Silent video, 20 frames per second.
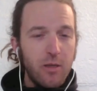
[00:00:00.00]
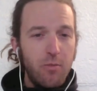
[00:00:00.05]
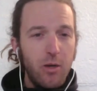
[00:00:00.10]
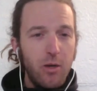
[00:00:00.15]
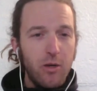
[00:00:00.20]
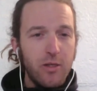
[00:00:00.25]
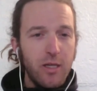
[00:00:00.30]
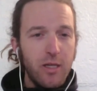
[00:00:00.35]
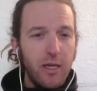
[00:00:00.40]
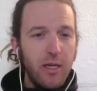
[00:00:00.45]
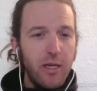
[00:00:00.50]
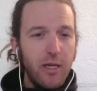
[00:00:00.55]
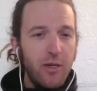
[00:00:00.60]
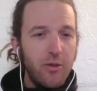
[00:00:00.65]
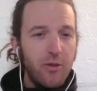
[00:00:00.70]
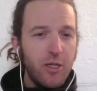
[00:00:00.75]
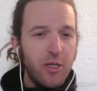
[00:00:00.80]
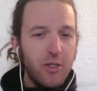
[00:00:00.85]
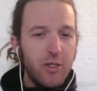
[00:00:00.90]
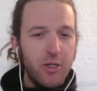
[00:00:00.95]
posing a huge
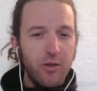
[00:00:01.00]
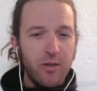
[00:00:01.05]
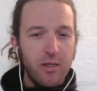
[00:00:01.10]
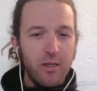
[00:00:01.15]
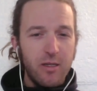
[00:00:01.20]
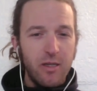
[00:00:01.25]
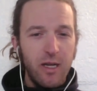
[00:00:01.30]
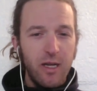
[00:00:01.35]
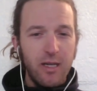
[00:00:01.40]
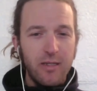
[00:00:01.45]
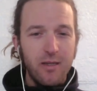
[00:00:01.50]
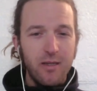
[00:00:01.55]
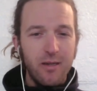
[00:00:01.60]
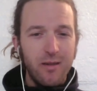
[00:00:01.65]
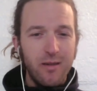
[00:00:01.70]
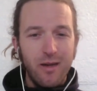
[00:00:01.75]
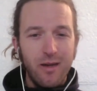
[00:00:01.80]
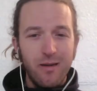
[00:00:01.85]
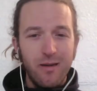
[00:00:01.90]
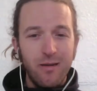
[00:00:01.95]
issue in the States and
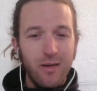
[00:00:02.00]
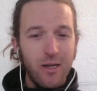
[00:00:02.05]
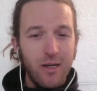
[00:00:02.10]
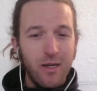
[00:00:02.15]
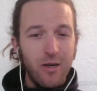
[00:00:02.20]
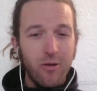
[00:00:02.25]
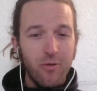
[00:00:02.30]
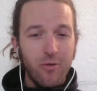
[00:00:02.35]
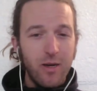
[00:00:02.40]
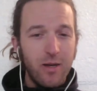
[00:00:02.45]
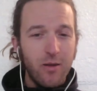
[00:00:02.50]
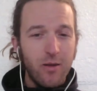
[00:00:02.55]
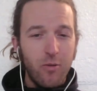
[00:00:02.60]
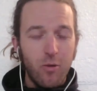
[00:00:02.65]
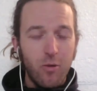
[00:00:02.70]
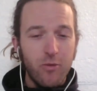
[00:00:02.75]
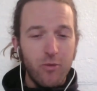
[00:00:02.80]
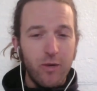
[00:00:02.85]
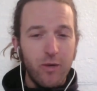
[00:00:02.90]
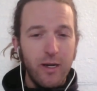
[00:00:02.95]
then, you know, around the
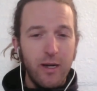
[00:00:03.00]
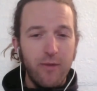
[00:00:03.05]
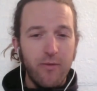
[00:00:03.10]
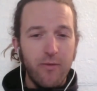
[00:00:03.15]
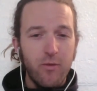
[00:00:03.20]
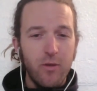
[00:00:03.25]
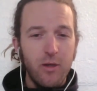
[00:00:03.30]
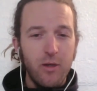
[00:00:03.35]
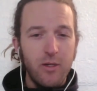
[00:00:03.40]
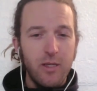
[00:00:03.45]
world right now for road